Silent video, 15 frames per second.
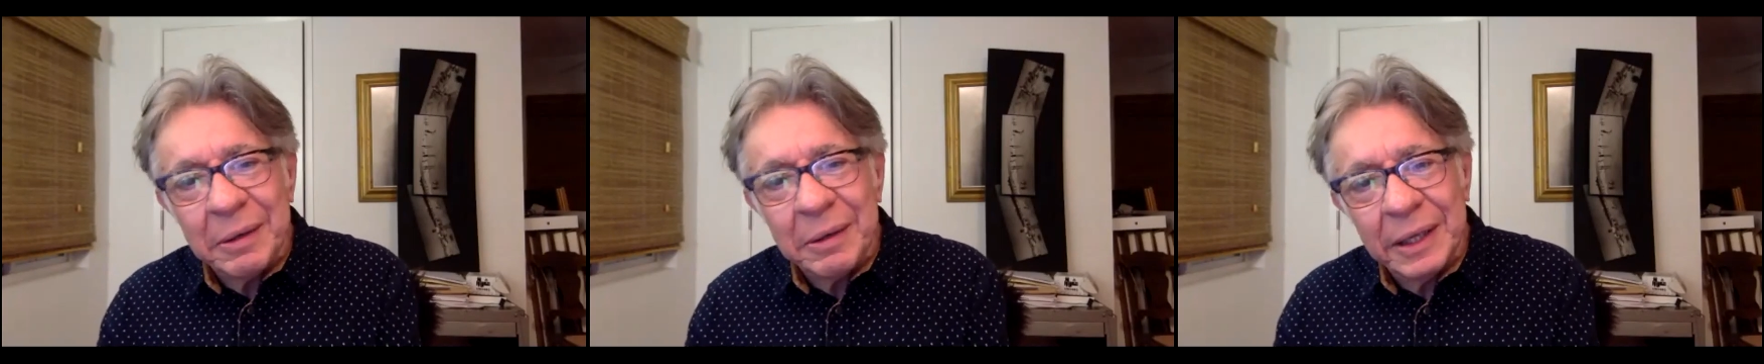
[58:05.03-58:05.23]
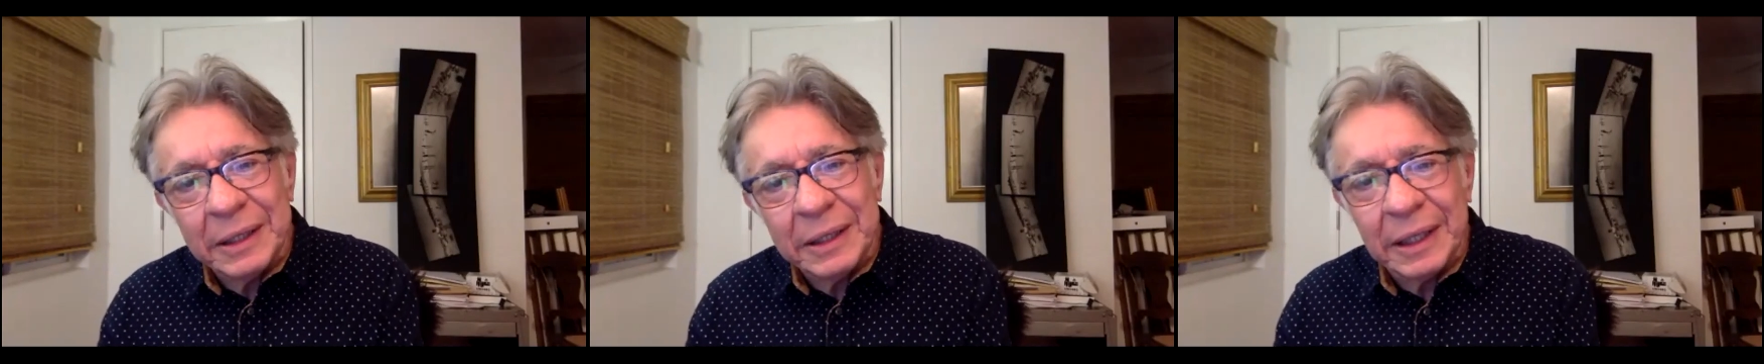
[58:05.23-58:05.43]

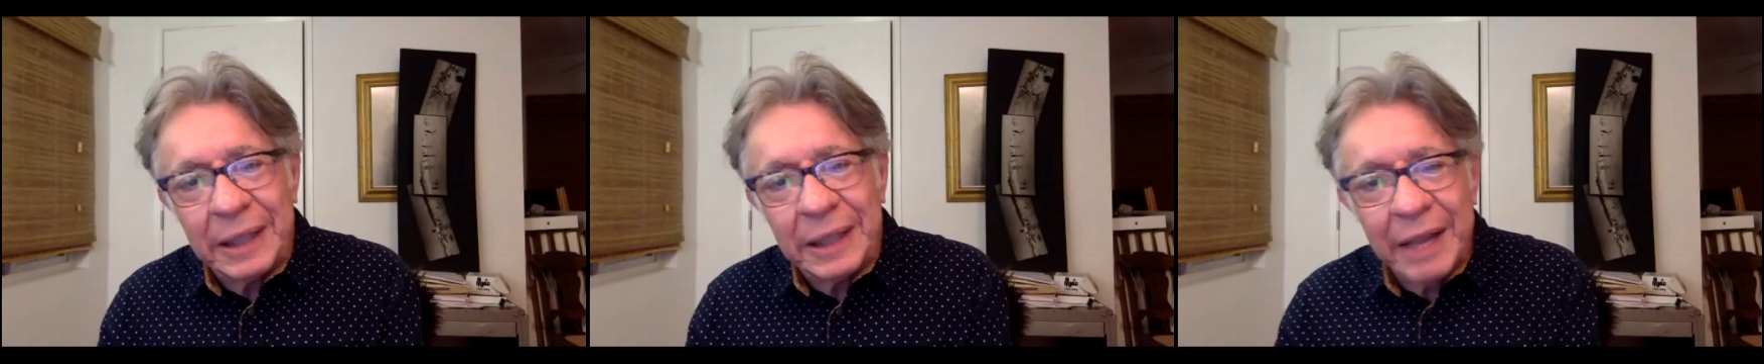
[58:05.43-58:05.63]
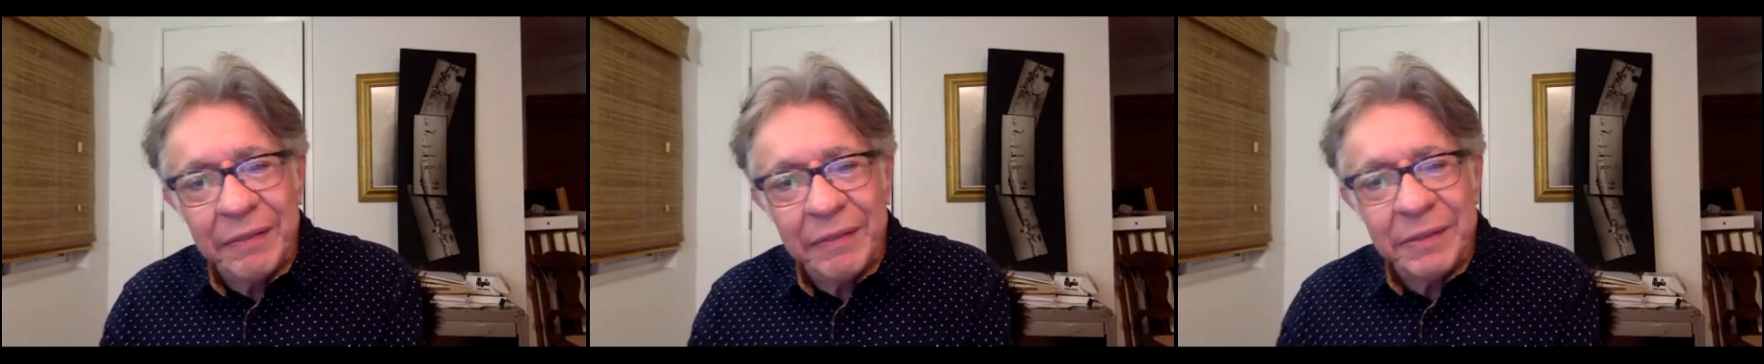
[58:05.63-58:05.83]
it's a
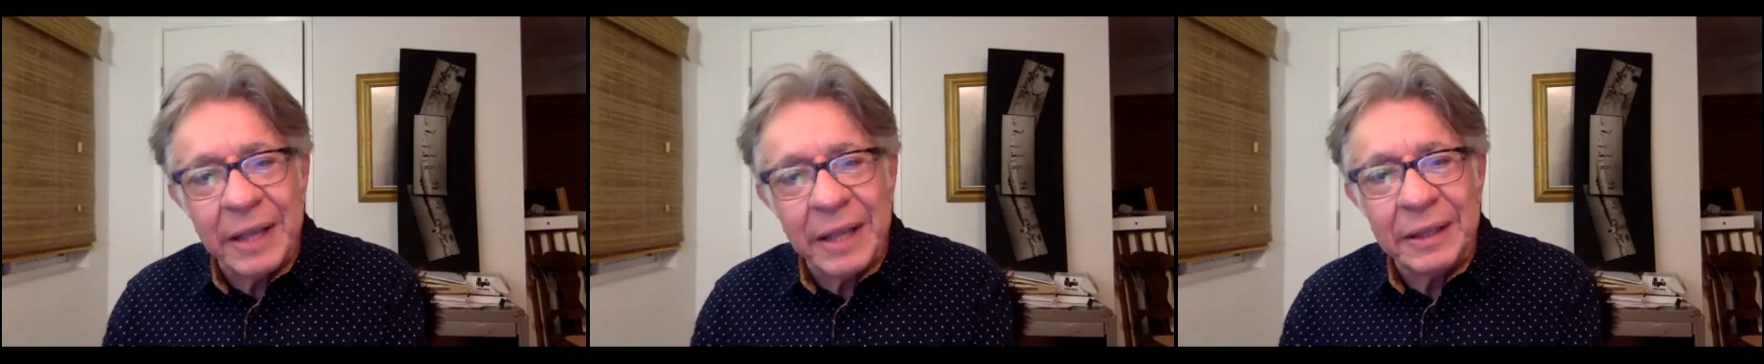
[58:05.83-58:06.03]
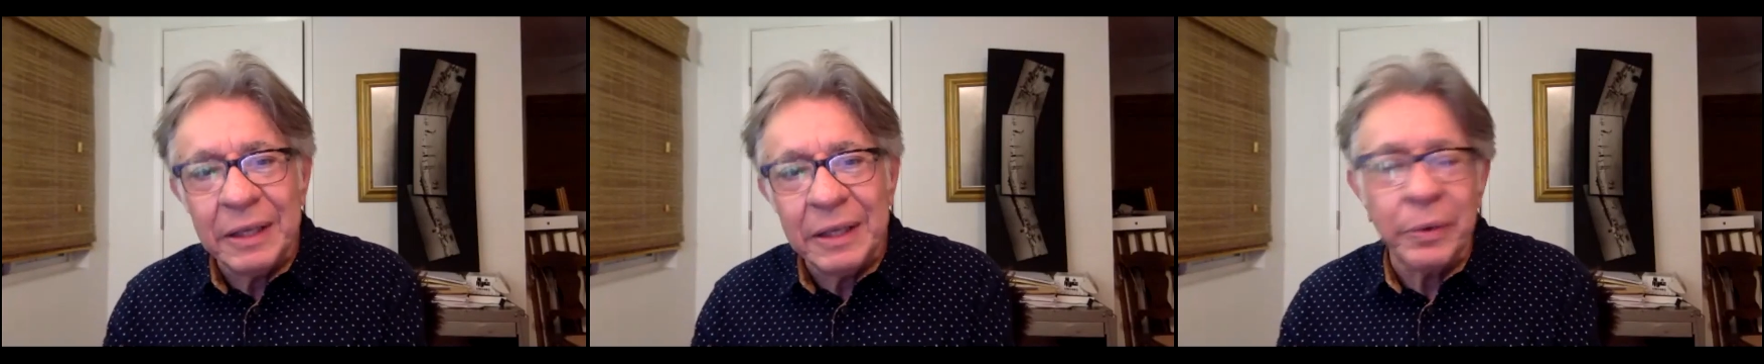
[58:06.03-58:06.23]

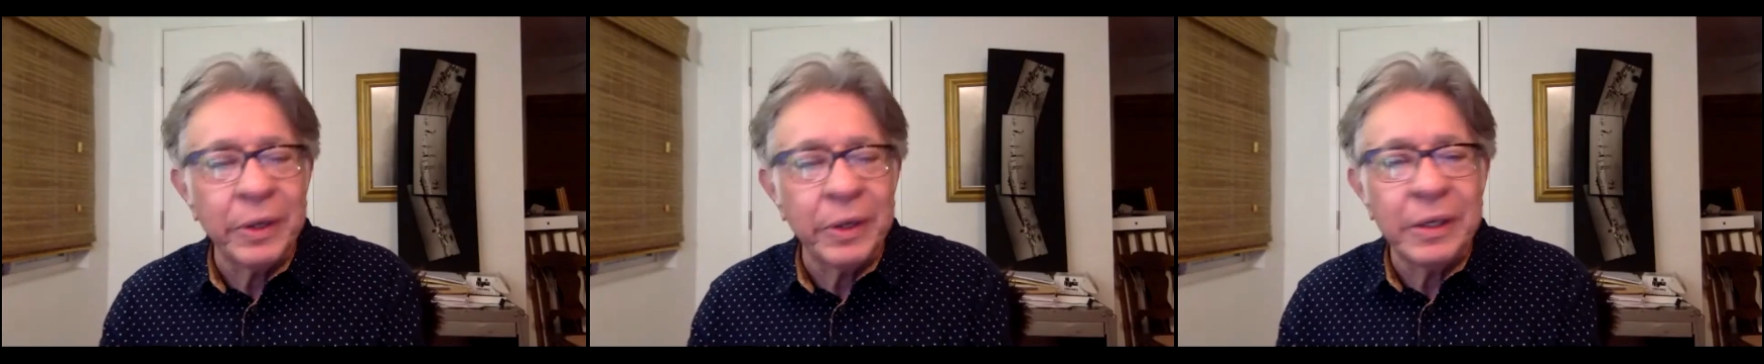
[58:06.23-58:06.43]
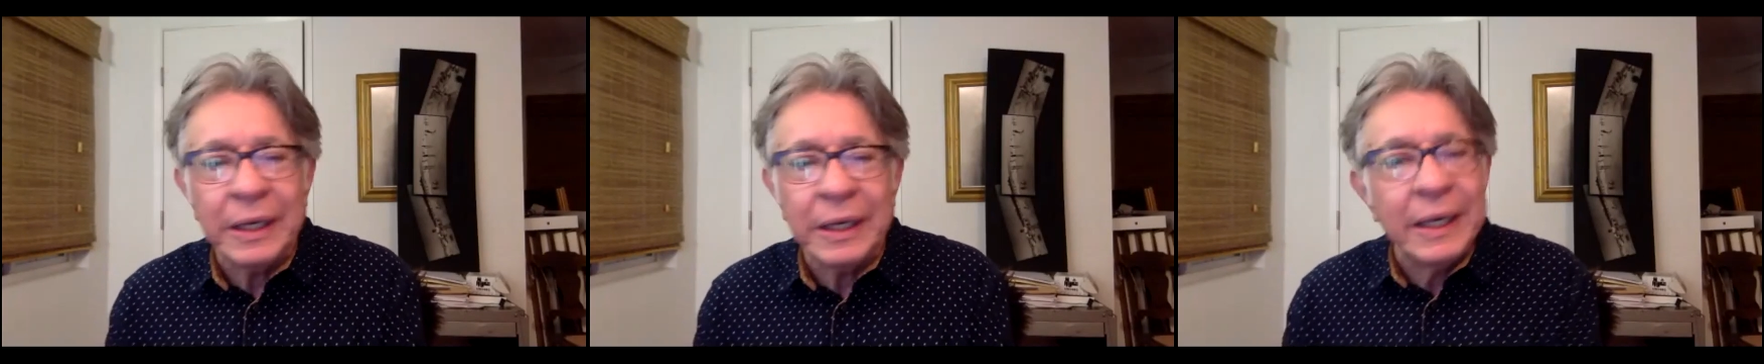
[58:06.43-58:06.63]
lifetime thing where
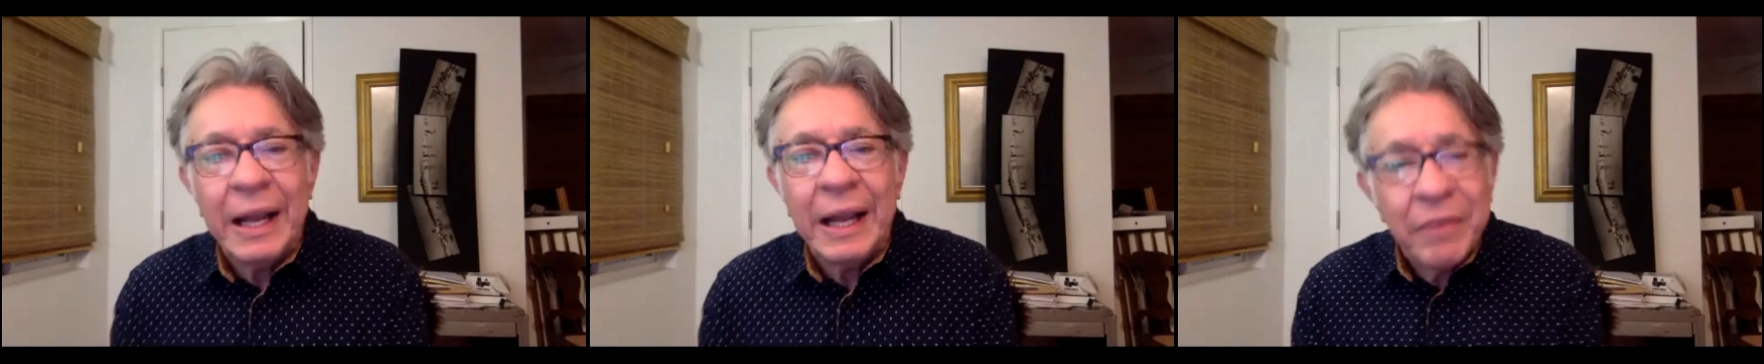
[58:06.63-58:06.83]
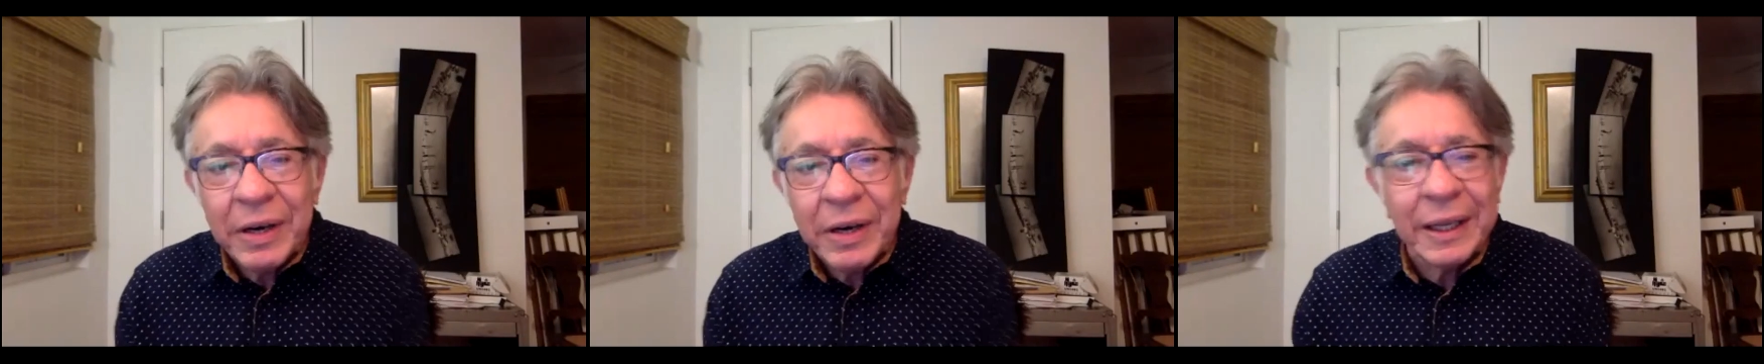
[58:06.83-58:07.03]
you can
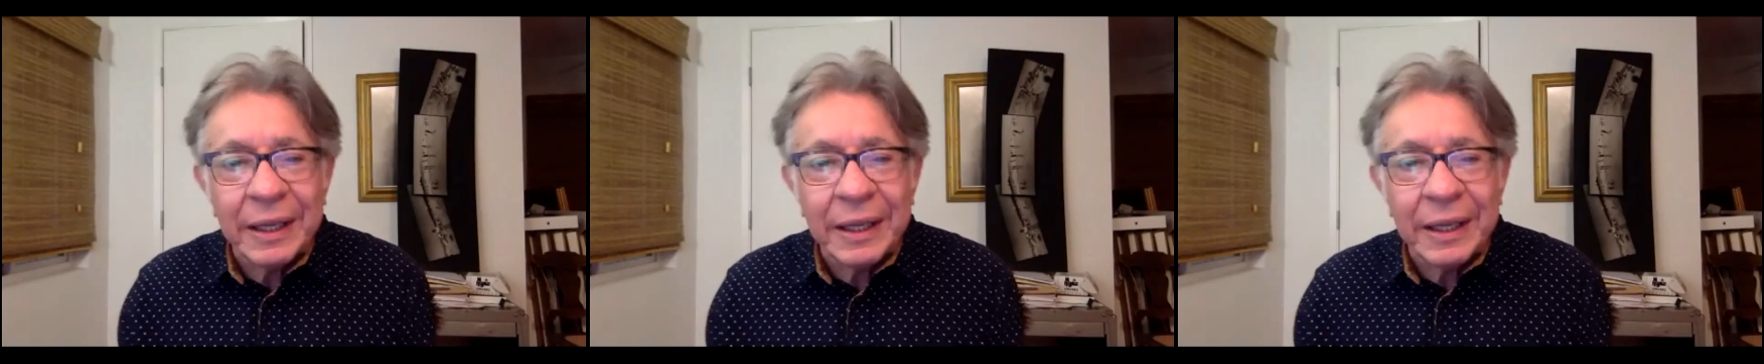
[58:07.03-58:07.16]
never